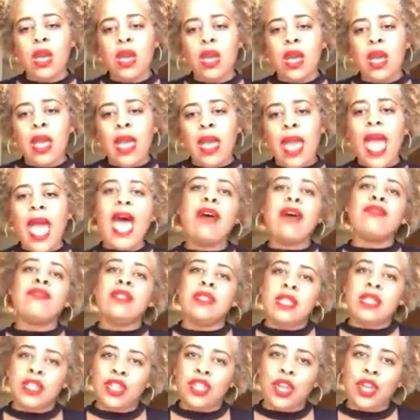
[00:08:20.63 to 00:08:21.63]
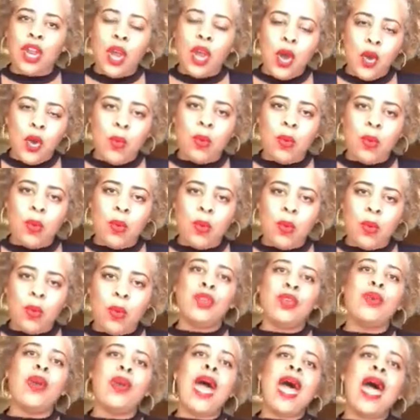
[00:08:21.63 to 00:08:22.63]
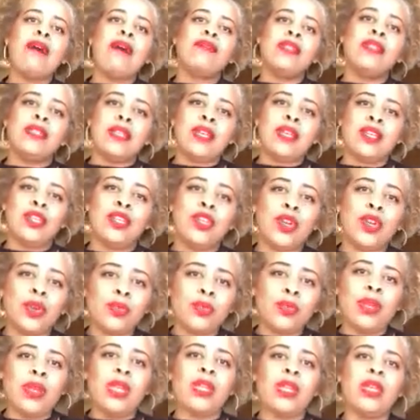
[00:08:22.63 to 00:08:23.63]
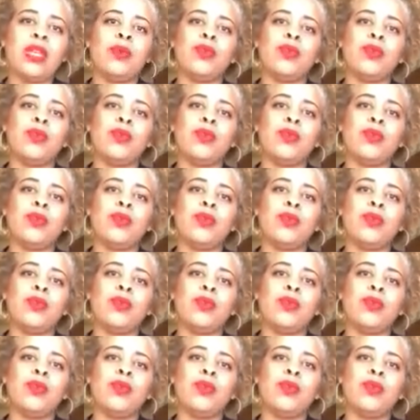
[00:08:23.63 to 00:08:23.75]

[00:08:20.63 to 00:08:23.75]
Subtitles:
haven't done your homework, when you haven't done your reading,